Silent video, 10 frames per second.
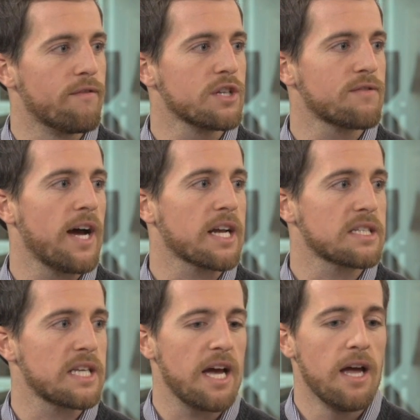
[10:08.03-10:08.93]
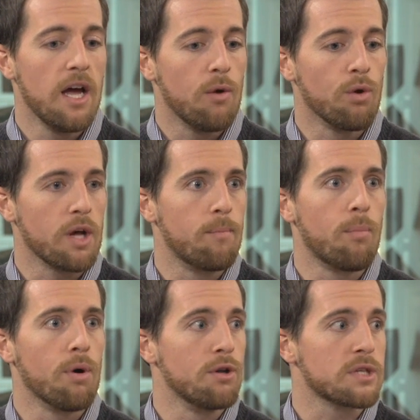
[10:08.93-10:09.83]
diversified because they really
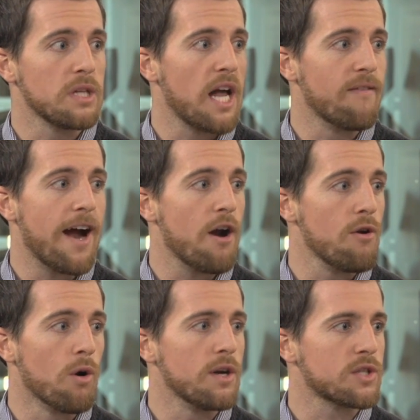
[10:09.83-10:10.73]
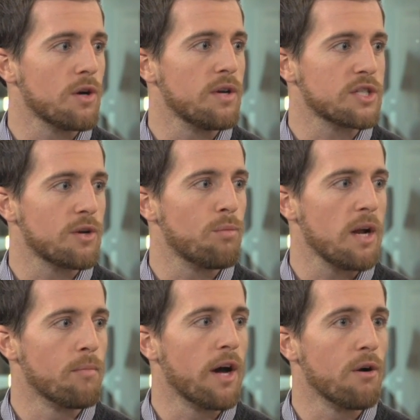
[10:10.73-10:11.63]
produce a lot of iron ore as their, as their
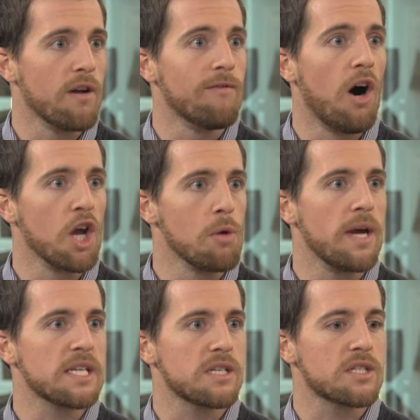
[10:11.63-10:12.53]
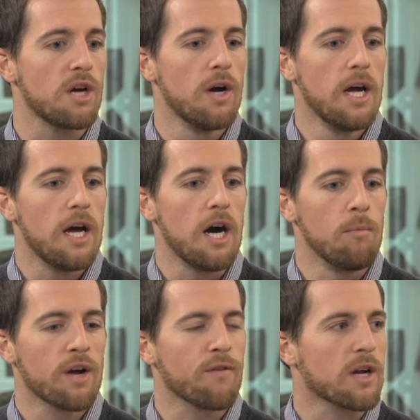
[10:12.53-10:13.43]
bread and butter on a volume basis. So
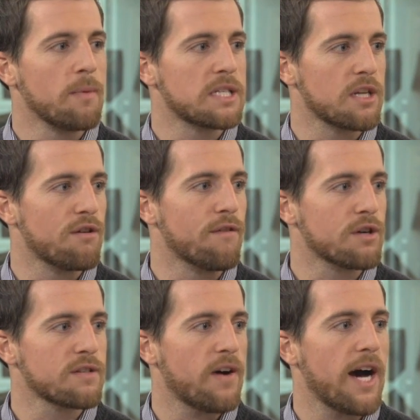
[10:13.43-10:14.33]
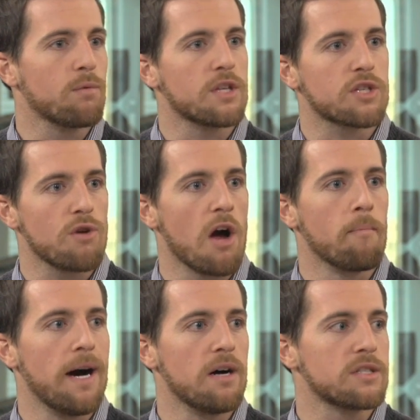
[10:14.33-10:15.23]
um, look for companies that are diversified with a
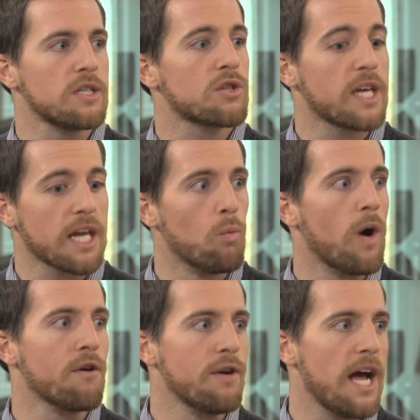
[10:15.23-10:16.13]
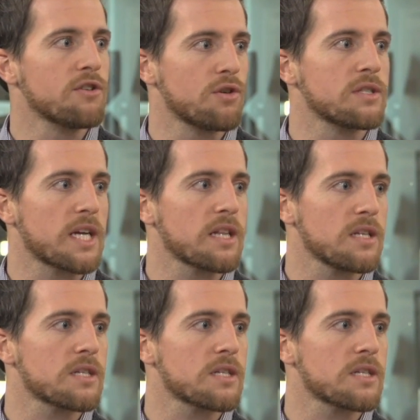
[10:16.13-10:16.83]
strong balance sheet so they can weather downturns like